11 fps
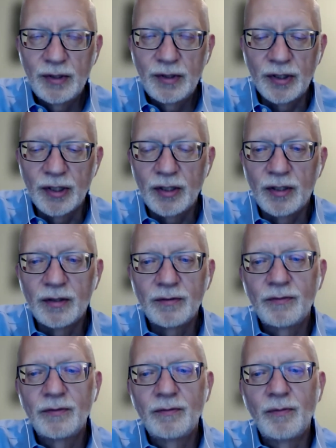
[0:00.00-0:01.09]

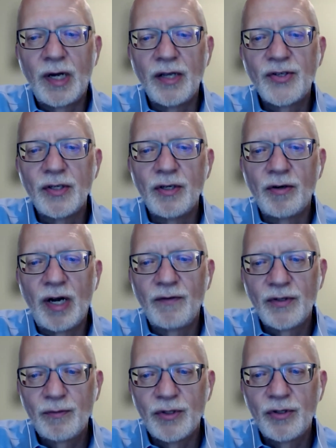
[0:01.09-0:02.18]
clinical myasthenia
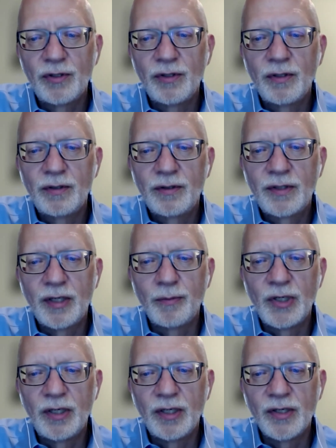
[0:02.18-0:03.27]
gravis, which you're
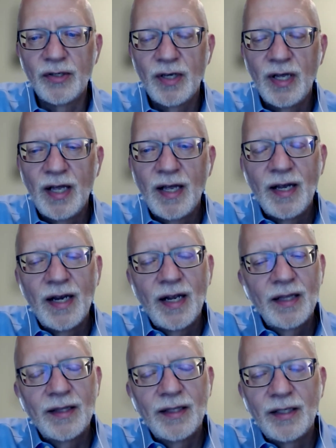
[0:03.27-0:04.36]
telling it is,
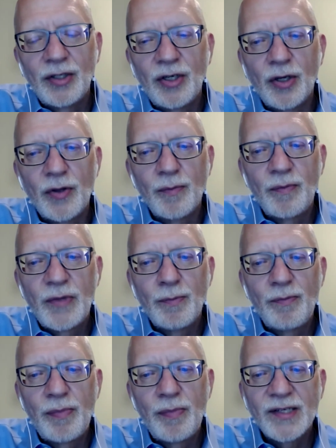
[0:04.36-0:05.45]

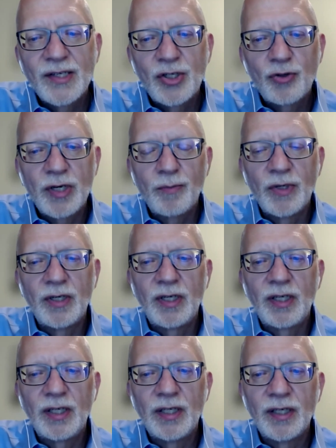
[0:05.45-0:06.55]
the best treatment
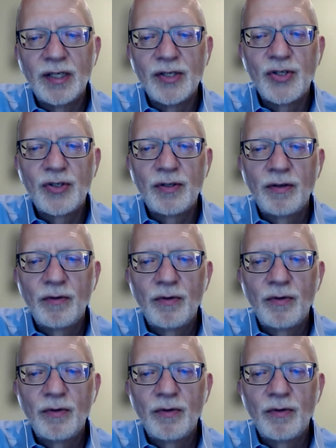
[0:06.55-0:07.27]
is,